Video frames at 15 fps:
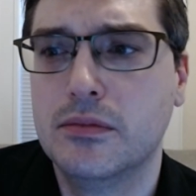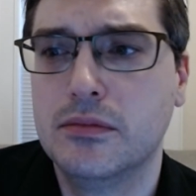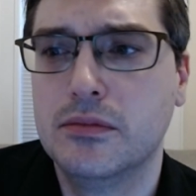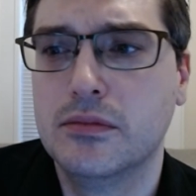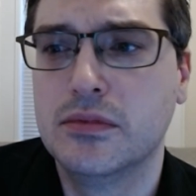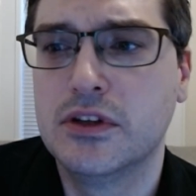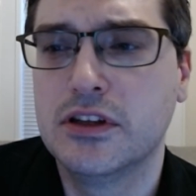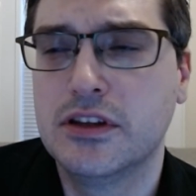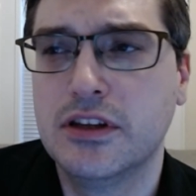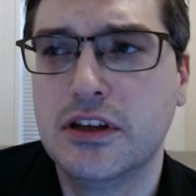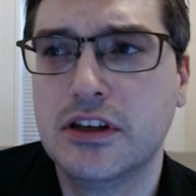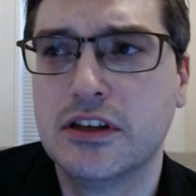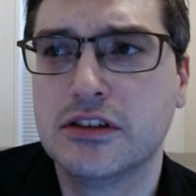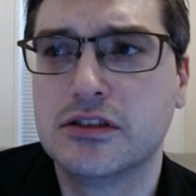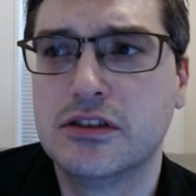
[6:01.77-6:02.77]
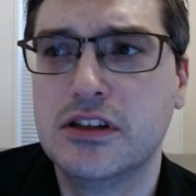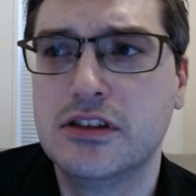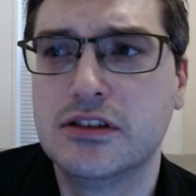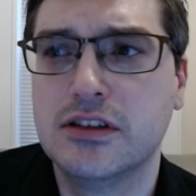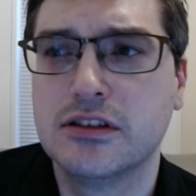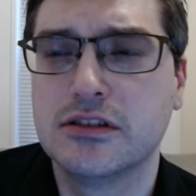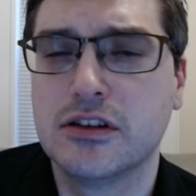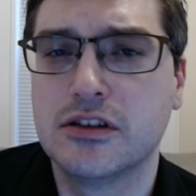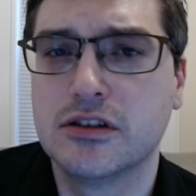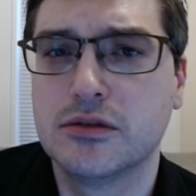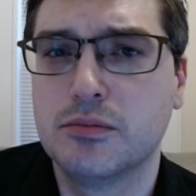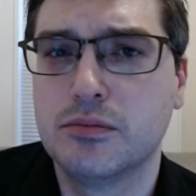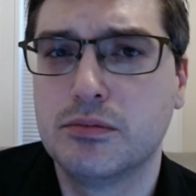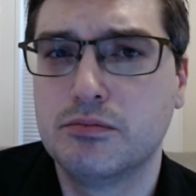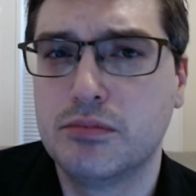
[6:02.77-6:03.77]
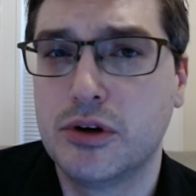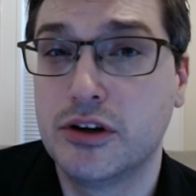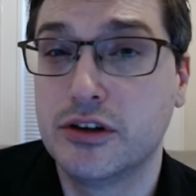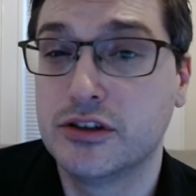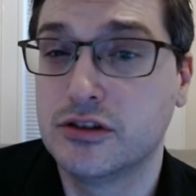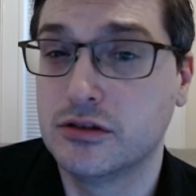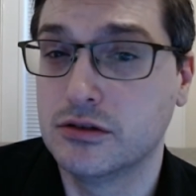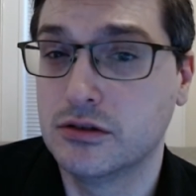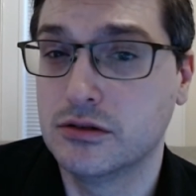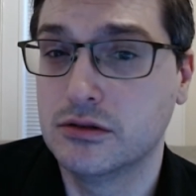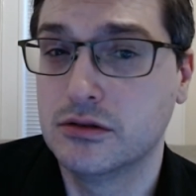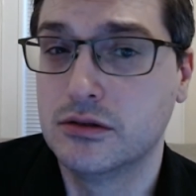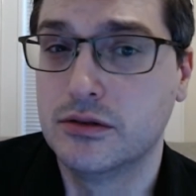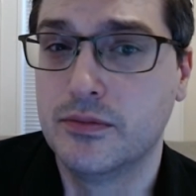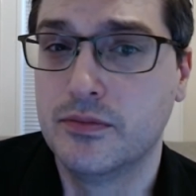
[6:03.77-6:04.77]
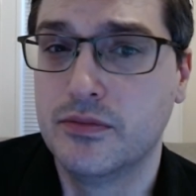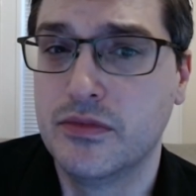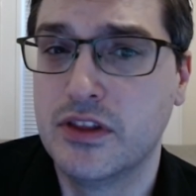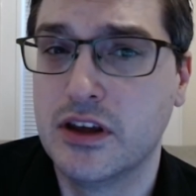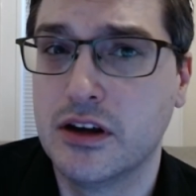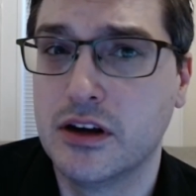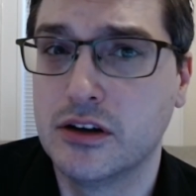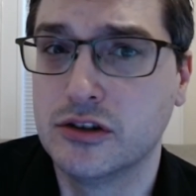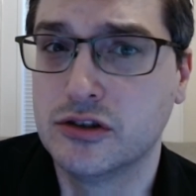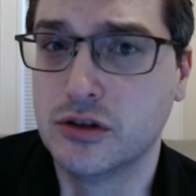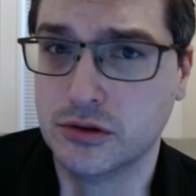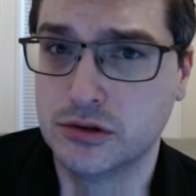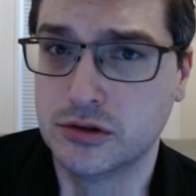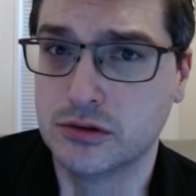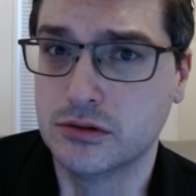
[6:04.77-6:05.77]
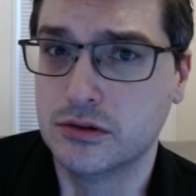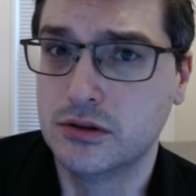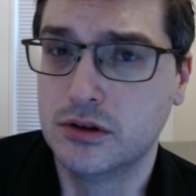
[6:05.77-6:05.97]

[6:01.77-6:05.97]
The thing is, these things aren't personal, they're social,